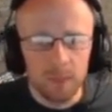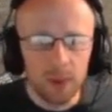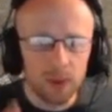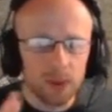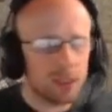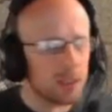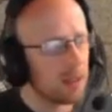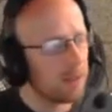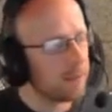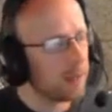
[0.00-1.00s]
But
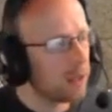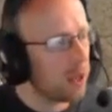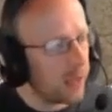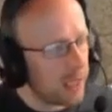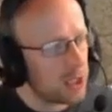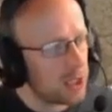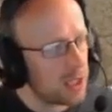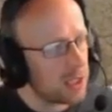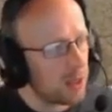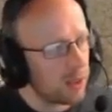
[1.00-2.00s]
cohesion
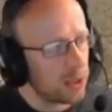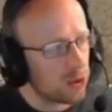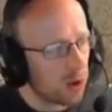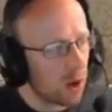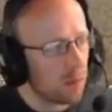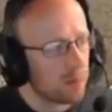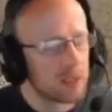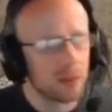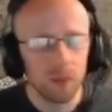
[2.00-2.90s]
is only dropped